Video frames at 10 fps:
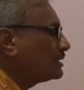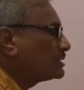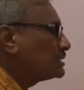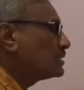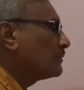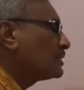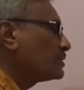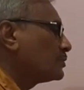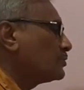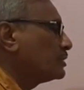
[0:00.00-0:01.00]
it is our
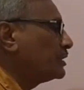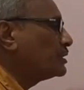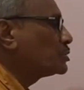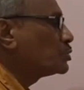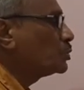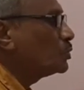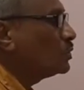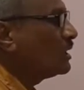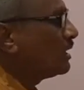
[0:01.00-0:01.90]
duty to